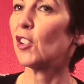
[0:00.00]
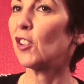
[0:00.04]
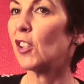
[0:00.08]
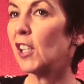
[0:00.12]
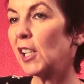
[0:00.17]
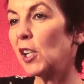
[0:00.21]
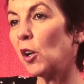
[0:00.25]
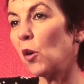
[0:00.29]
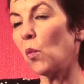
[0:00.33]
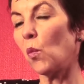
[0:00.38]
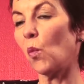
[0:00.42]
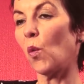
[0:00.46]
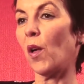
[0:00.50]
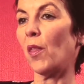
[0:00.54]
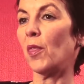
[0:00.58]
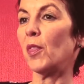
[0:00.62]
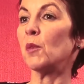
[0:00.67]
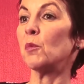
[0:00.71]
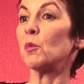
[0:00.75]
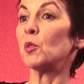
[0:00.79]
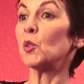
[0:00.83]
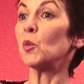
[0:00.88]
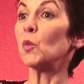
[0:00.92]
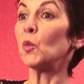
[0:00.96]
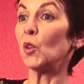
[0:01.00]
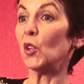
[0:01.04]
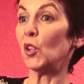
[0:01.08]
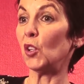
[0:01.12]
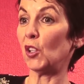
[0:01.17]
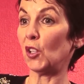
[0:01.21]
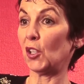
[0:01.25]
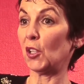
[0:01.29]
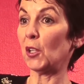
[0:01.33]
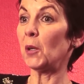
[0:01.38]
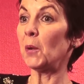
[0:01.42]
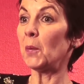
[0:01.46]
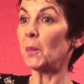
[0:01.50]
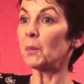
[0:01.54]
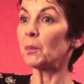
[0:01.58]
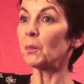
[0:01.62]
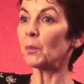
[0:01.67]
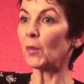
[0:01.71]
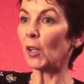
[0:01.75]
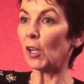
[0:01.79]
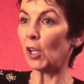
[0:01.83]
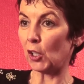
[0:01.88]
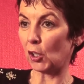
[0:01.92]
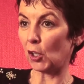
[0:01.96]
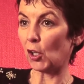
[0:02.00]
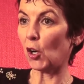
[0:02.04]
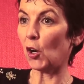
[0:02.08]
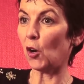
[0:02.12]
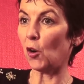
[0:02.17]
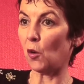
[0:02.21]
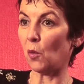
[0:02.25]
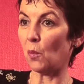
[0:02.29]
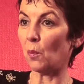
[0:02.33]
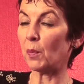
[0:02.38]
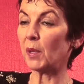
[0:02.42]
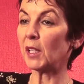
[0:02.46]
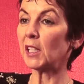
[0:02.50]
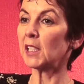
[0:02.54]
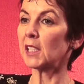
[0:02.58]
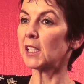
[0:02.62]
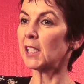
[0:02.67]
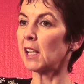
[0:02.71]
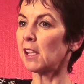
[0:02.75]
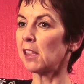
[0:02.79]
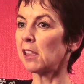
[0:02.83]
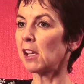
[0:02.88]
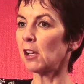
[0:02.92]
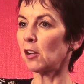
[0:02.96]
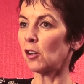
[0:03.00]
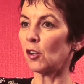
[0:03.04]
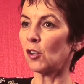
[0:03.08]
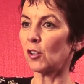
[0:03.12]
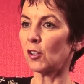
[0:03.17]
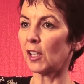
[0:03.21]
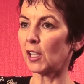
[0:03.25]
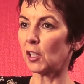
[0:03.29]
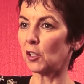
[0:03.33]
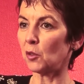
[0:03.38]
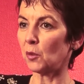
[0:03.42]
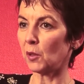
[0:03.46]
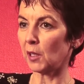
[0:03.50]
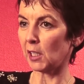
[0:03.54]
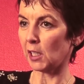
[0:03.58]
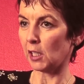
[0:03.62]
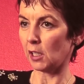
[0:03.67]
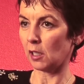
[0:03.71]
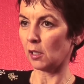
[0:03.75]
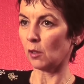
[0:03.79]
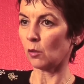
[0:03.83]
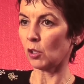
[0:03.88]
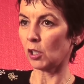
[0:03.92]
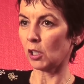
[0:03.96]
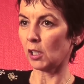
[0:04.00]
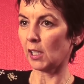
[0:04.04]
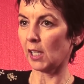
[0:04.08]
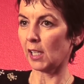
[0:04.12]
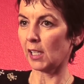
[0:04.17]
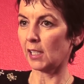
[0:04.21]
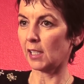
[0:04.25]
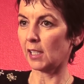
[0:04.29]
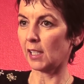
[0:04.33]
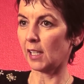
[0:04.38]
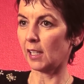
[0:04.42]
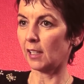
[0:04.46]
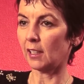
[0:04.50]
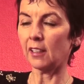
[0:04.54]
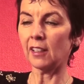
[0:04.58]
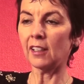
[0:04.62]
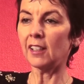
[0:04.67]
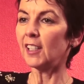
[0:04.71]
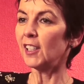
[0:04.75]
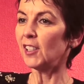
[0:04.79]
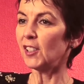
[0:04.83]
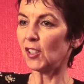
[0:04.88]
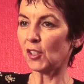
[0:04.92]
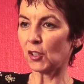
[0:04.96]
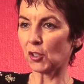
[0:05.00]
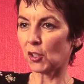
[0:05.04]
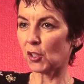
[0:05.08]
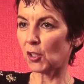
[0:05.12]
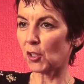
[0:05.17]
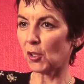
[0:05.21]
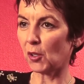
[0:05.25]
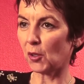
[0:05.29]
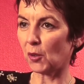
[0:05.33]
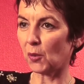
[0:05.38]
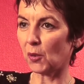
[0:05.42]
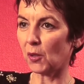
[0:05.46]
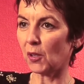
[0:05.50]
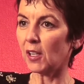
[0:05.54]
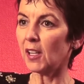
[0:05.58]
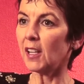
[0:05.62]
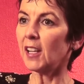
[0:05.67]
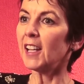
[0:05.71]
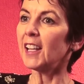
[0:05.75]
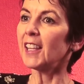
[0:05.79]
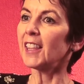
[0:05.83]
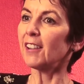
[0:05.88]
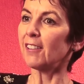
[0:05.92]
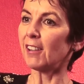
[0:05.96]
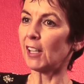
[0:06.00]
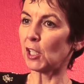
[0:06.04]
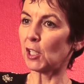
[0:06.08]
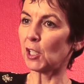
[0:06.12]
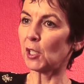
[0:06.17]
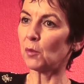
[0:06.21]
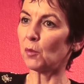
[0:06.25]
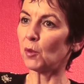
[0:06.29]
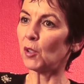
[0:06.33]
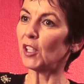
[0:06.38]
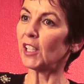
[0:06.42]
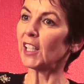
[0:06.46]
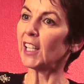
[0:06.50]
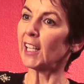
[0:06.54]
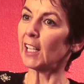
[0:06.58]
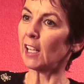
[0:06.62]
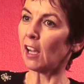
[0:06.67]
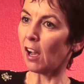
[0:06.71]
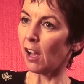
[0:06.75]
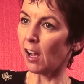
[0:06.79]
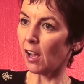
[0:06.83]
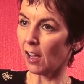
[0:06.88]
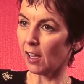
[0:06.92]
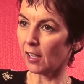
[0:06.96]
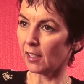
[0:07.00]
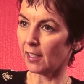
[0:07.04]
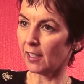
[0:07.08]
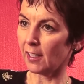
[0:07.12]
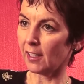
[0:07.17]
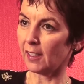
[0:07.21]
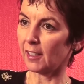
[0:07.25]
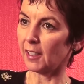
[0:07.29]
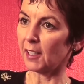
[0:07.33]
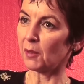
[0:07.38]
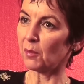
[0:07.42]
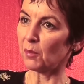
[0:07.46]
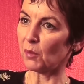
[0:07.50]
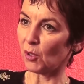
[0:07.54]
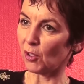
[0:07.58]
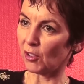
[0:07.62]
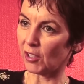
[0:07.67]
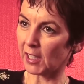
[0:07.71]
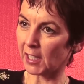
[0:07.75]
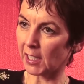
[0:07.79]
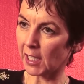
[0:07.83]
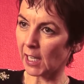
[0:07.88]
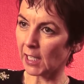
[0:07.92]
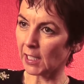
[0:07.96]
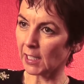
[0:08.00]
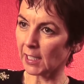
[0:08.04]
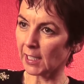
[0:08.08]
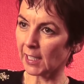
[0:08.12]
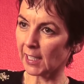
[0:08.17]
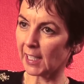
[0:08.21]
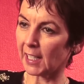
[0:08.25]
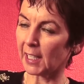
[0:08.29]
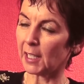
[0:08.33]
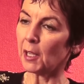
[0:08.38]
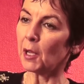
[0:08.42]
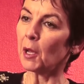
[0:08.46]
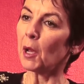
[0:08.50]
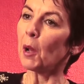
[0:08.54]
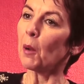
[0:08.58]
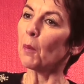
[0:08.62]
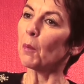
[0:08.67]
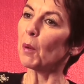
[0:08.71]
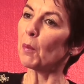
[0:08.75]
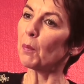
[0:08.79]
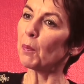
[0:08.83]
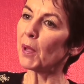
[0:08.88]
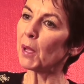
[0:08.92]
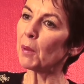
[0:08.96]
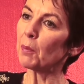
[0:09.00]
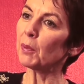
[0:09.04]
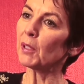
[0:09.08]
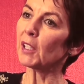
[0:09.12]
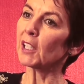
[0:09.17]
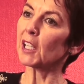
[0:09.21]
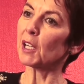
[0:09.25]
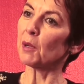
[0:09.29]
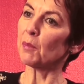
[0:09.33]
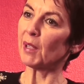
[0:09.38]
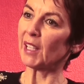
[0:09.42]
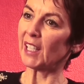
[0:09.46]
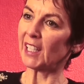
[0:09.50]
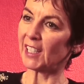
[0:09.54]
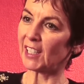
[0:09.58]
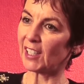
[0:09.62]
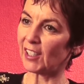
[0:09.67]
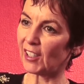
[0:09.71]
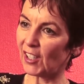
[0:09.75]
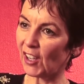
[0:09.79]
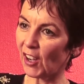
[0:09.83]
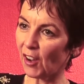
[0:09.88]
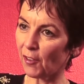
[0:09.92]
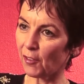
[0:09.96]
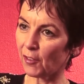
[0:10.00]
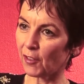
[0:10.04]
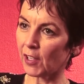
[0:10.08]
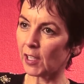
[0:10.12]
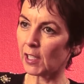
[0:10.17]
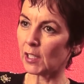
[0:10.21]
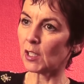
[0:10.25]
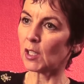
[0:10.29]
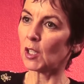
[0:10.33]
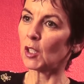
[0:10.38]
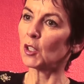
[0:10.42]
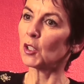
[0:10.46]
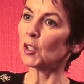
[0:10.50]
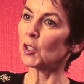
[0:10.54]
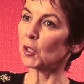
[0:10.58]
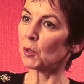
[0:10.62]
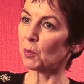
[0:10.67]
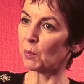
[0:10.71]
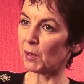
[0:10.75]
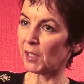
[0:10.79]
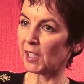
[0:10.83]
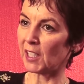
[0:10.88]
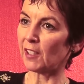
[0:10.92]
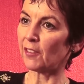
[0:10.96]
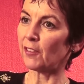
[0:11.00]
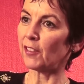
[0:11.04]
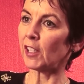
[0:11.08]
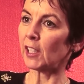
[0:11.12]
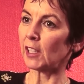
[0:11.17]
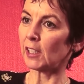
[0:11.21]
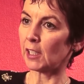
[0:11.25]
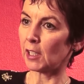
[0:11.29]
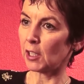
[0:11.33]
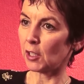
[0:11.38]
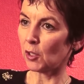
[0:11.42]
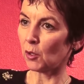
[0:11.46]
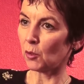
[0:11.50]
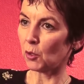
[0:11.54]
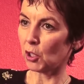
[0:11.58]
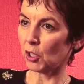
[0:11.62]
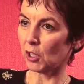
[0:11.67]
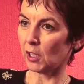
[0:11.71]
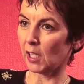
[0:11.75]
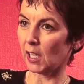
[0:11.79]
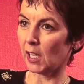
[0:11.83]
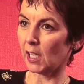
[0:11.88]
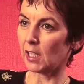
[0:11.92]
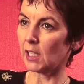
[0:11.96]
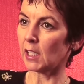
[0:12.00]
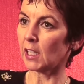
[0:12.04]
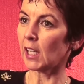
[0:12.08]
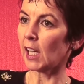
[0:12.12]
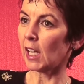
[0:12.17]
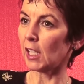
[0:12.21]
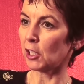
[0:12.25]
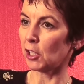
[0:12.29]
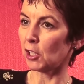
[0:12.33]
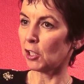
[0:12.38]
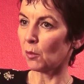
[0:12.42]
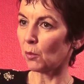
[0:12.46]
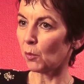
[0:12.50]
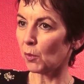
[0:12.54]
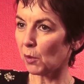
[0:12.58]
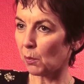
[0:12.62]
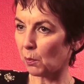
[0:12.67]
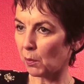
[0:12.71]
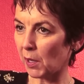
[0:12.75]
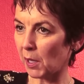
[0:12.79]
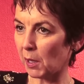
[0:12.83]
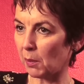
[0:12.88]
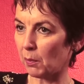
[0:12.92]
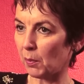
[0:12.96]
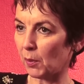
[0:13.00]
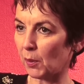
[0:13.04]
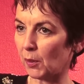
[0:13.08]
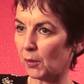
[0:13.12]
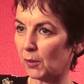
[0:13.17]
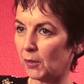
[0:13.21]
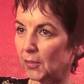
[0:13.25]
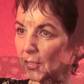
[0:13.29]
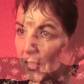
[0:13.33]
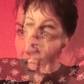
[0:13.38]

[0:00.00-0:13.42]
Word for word: or they don't want them to work at home because they think all they're doing is socializing. Not so. They're actually working harder and more intensely, but people are coming into the office to specifically socialise, catch up with people.